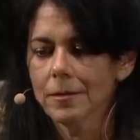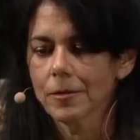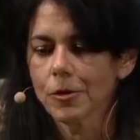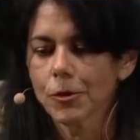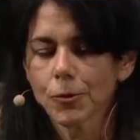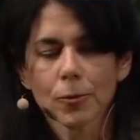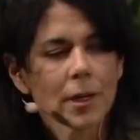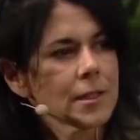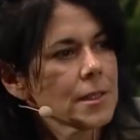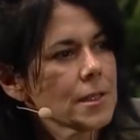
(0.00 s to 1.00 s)

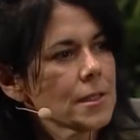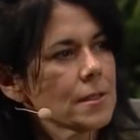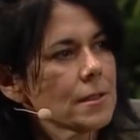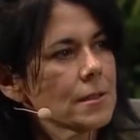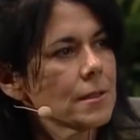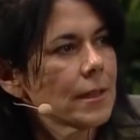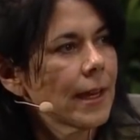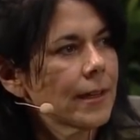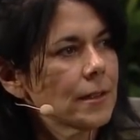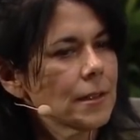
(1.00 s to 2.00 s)
trust
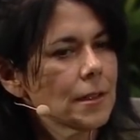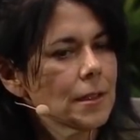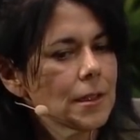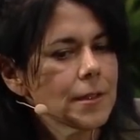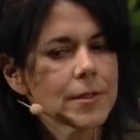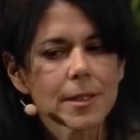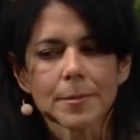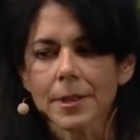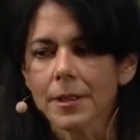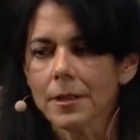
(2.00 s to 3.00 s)
that if
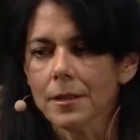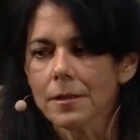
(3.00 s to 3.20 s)
something